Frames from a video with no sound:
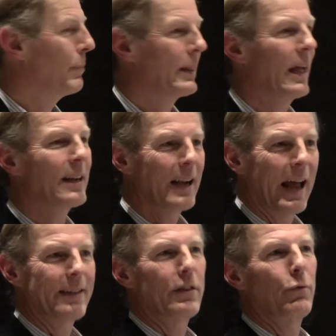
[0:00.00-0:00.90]
but then
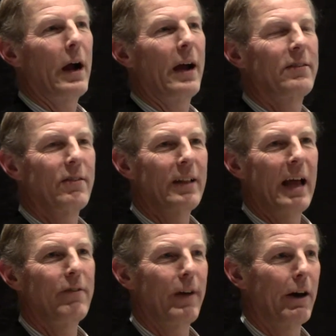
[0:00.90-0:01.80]
collect the rise of
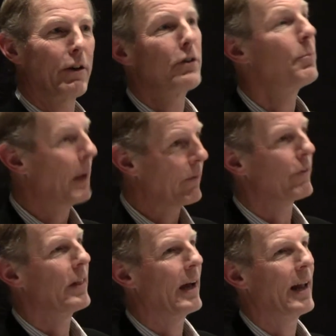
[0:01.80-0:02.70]
land value to pay
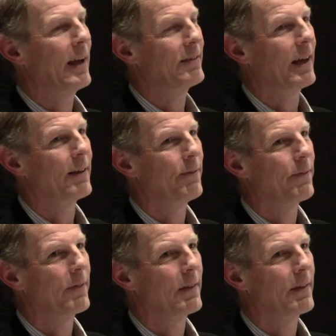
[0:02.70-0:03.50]
for that asset.